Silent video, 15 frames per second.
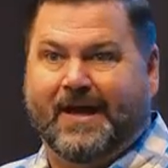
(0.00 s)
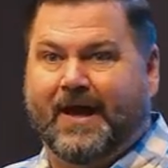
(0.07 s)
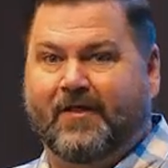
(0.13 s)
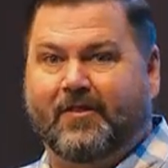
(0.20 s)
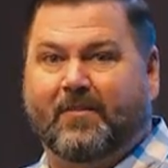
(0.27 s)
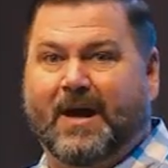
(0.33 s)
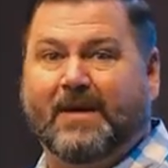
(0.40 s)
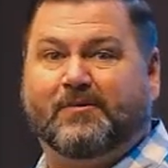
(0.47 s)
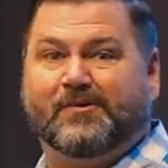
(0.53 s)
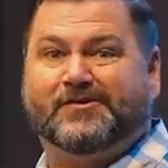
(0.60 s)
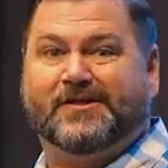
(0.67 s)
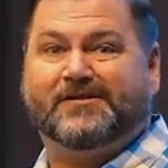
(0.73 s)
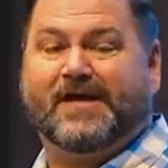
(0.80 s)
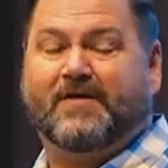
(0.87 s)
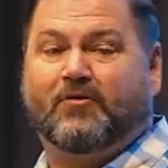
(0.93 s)
And the Bible
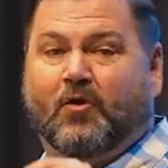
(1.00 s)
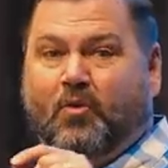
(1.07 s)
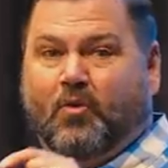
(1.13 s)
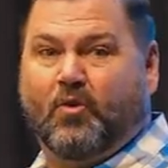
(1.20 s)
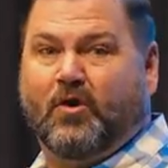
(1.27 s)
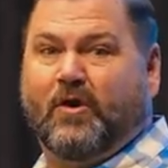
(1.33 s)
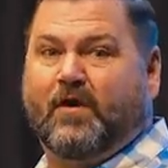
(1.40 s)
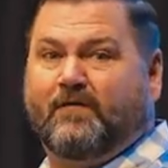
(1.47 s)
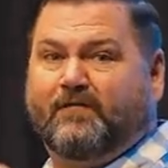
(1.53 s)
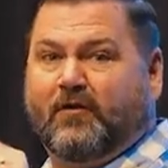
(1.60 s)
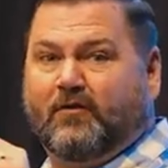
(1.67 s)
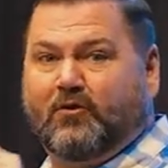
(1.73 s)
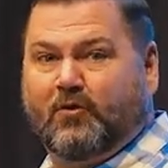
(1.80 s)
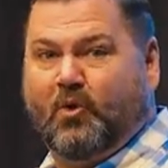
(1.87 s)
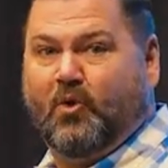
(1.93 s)
says, And the word of the
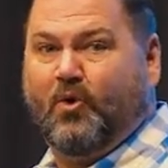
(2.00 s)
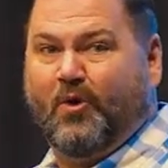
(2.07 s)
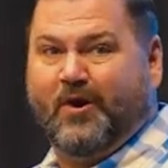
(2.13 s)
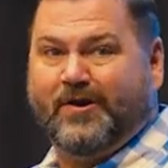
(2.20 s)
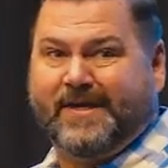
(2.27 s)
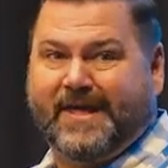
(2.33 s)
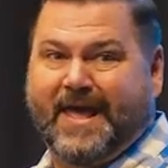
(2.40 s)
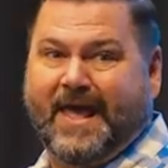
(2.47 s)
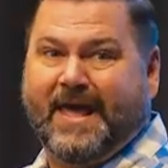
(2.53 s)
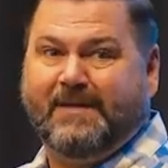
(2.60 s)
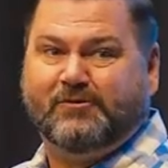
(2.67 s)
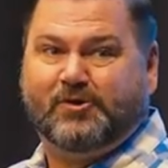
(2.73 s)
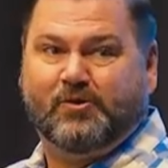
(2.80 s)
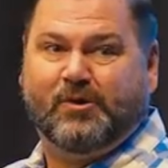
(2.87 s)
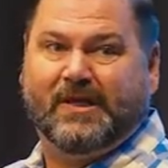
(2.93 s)
Lord
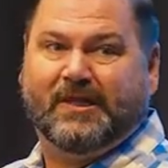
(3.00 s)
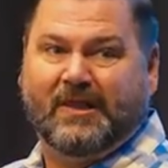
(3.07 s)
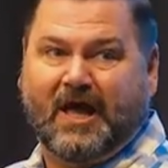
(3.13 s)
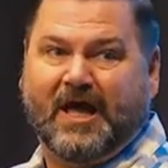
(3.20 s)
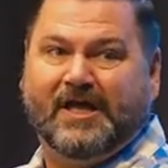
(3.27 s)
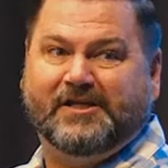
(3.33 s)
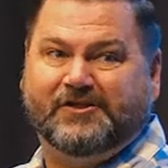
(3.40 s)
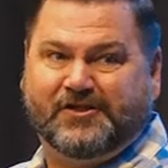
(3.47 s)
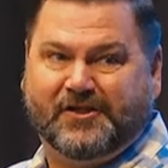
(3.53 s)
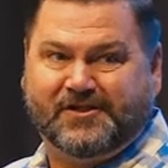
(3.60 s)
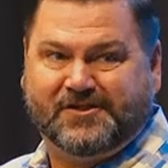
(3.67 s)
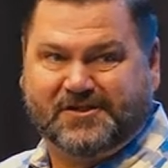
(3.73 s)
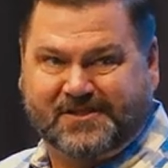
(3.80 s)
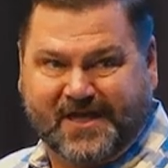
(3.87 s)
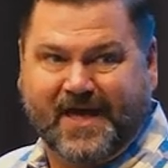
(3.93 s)
came to Elijah,
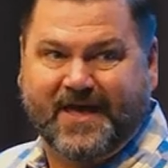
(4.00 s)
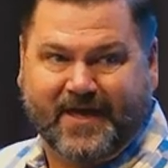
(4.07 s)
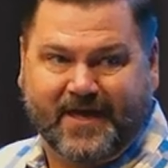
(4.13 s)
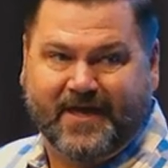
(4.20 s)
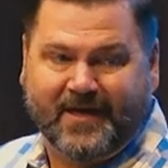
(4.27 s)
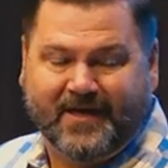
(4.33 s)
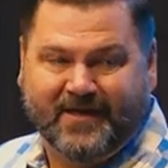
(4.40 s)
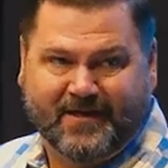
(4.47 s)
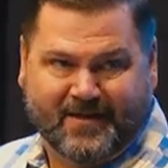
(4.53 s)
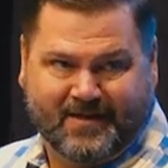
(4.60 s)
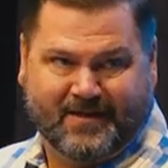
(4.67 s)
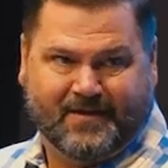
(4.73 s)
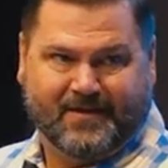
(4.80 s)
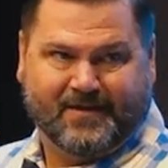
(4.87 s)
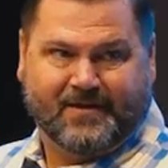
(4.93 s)
saying,
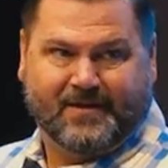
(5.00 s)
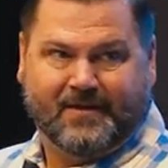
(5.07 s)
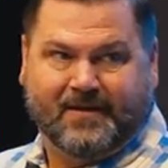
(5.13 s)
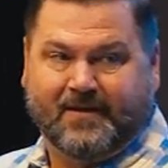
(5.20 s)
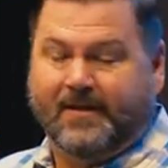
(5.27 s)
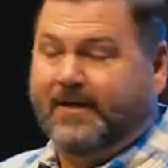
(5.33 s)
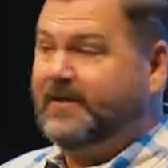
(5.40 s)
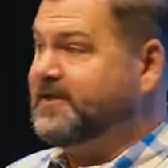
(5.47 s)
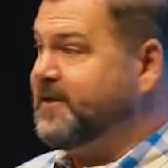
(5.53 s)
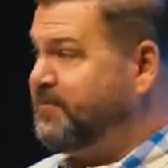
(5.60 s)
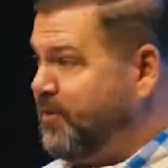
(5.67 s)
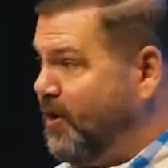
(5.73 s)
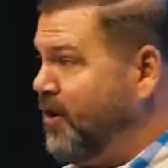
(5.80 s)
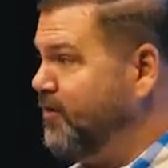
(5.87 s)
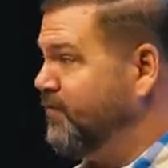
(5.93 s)

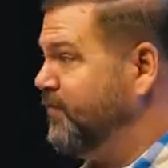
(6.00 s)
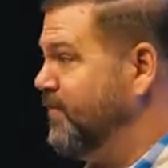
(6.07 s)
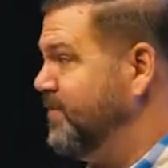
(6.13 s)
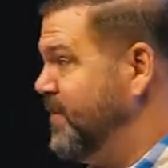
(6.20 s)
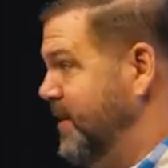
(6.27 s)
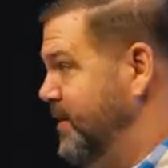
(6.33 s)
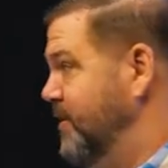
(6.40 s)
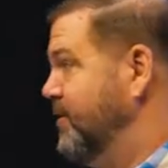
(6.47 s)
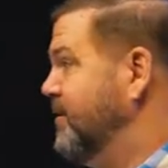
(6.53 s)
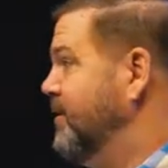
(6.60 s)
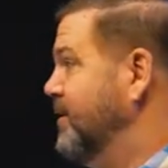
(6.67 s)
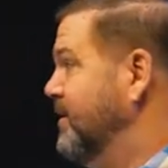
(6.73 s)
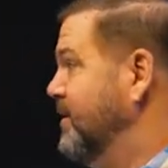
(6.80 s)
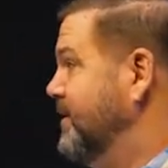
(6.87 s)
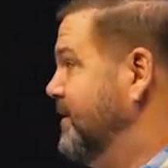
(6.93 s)
Depart from here
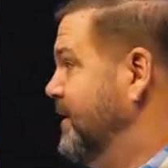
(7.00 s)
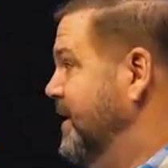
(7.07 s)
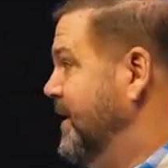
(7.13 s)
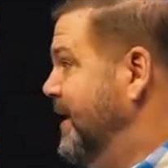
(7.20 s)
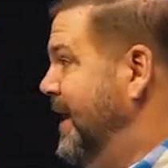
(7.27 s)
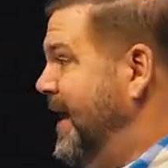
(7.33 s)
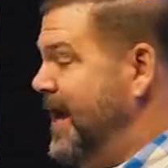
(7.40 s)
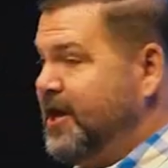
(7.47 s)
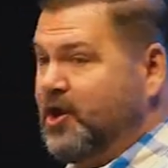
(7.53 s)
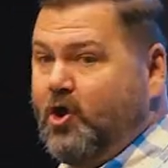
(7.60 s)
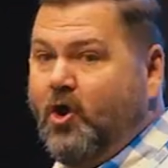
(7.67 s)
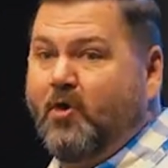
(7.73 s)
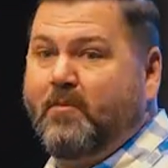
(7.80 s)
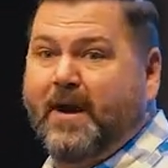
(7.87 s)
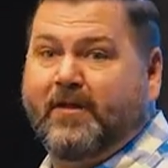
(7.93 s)
and
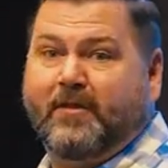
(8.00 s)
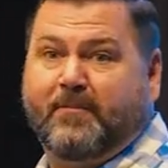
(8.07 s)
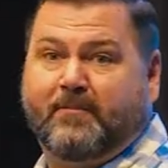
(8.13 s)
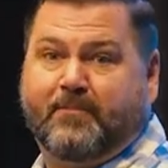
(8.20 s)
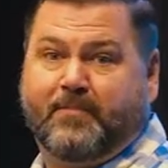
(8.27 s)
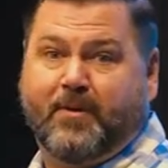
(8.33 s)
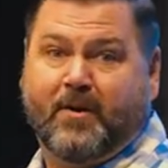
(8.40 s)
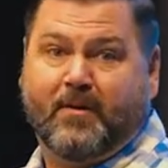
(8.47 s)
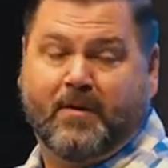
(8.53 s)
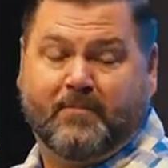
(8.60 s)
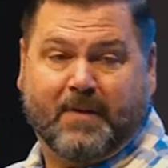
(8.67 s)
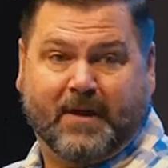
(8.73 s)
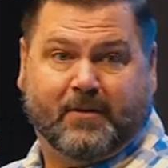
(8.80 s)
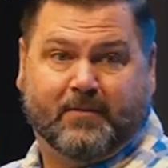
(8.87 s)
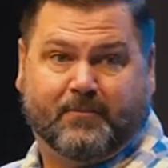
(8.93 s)
go by the,
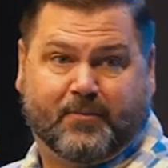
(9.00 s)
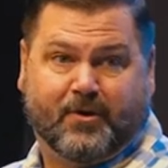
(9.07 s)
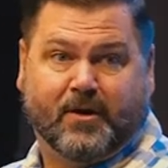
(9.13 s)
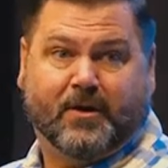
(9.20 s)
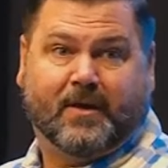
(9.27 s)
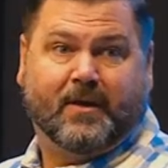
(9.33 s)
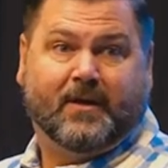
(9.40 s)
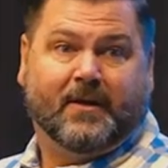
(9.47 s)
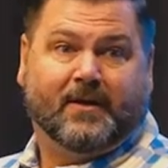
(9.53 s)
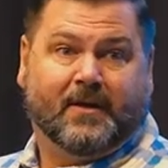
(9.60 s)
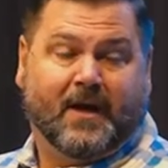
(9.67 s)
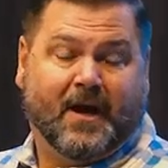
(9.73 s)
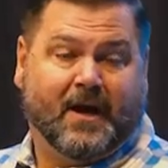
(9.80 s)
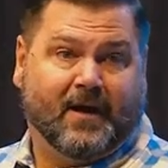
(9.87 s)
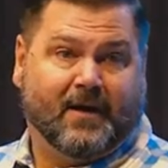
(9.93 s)
by the brook
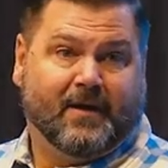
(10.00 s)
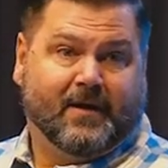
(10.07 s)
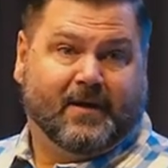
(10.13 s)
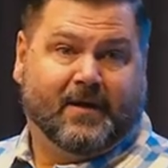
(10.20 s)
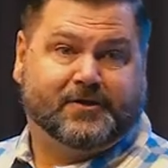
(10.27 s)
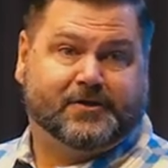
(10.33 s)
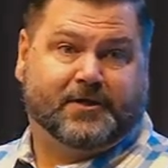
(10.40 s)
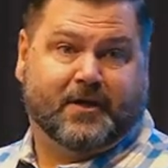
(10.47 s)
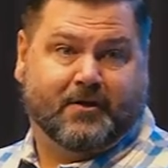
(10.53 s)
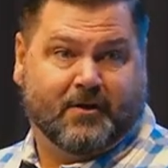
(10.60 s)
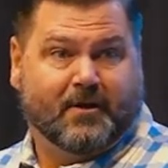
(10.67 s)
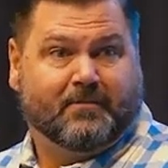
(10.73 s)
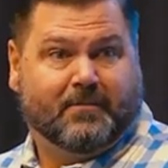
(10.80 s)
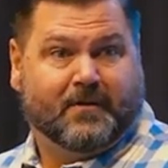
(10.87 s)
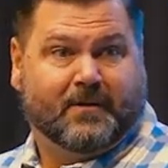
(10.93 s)
uh,
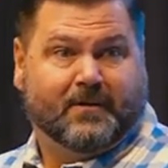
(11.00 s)
Cherith